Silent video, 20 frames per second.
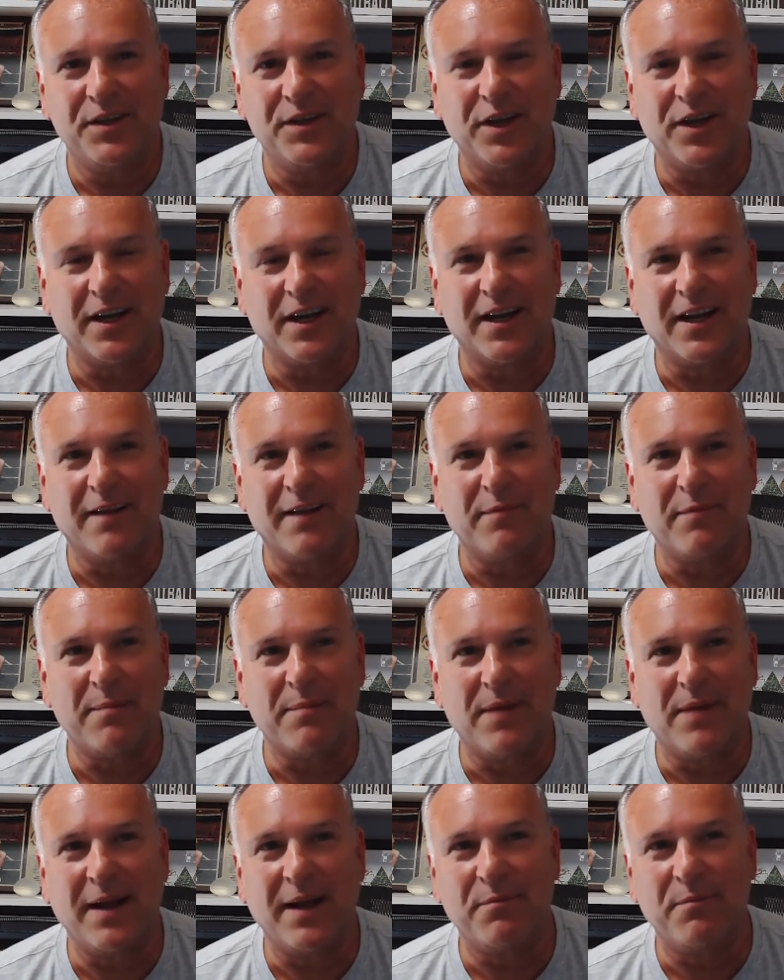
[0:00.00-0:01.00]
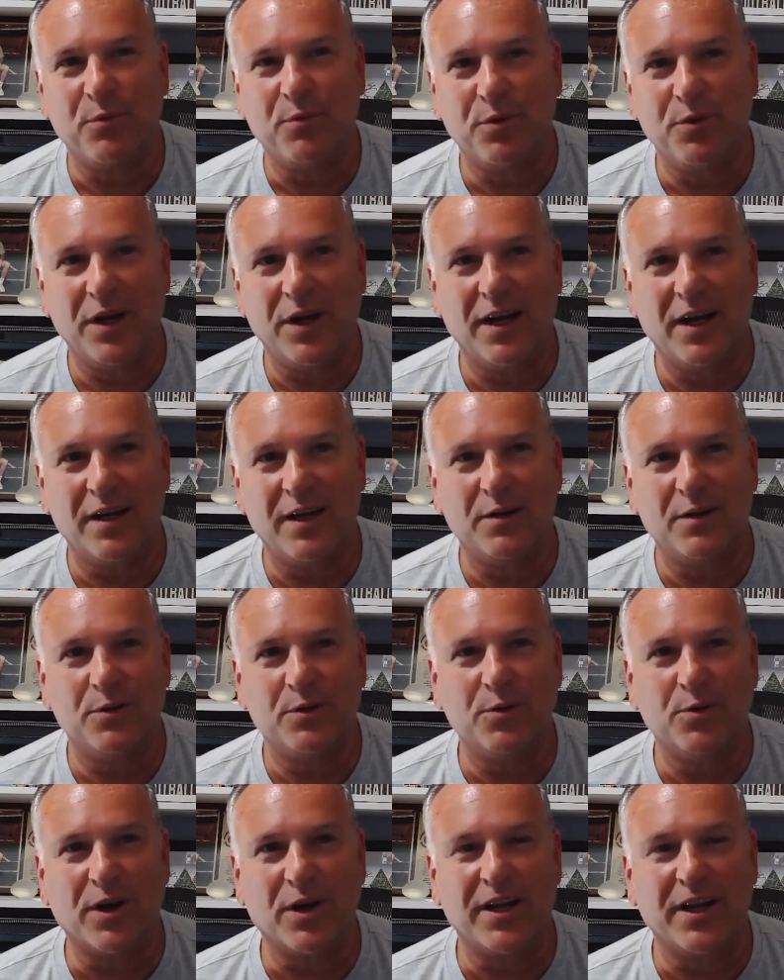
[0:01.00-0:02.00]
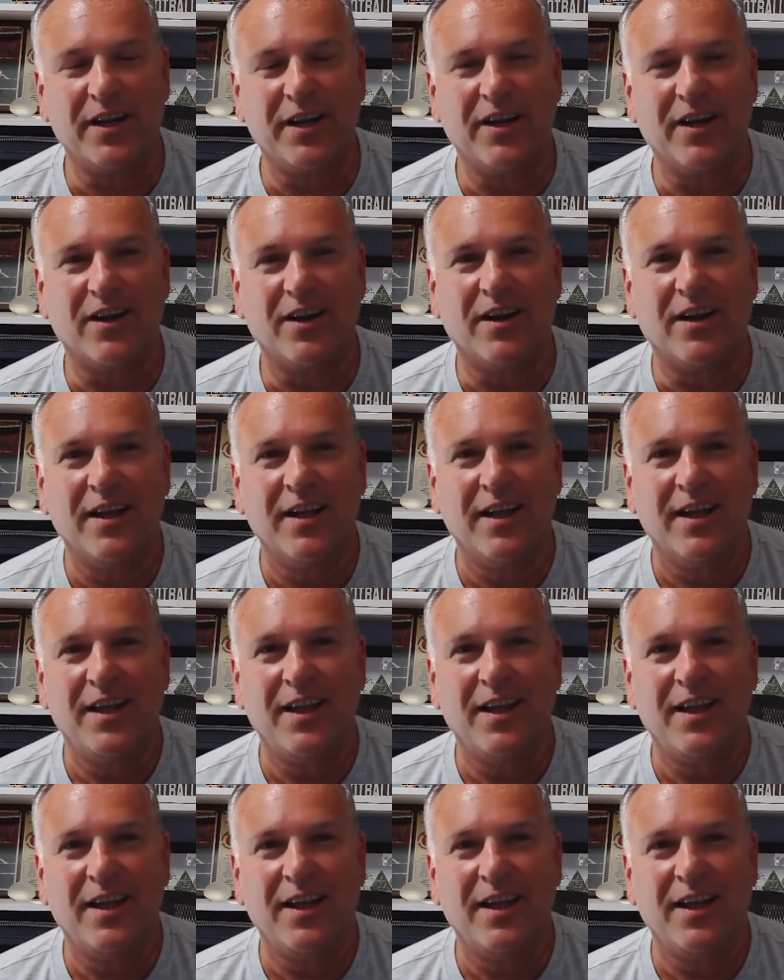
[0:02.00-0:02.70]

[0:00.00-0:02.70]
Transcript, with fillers: You're going to have my mind working here.